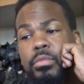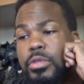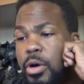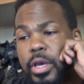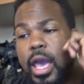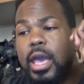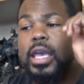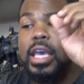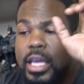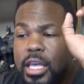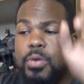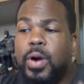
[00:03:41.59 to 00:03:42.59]
Okay,
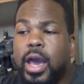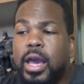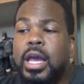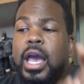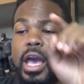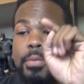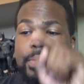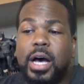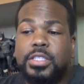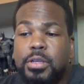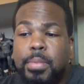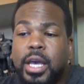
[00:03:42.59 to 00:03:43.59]
anyway, and
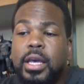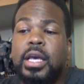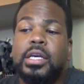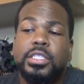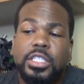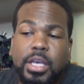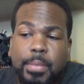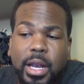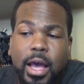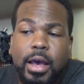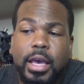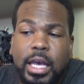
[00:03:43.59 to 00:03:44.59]
possibly
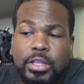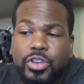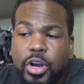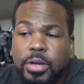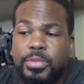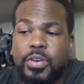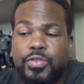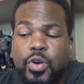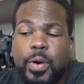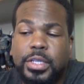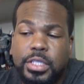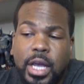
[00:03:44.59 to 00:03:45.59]
similar in terms of
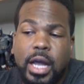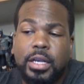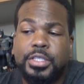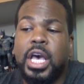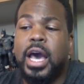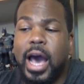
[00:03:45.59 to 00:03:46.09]
US dollars.